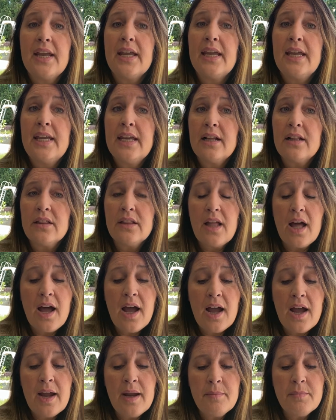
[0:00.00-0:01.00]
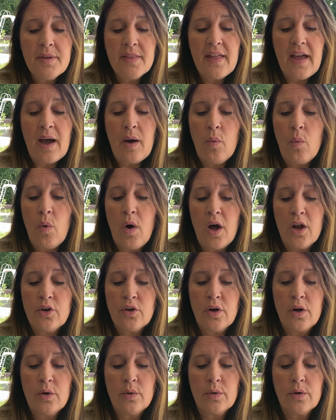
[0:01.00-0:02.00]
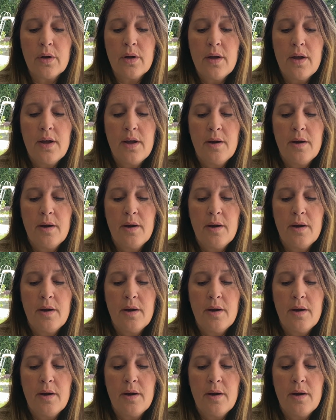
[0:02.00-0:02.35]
He climbed that water oak,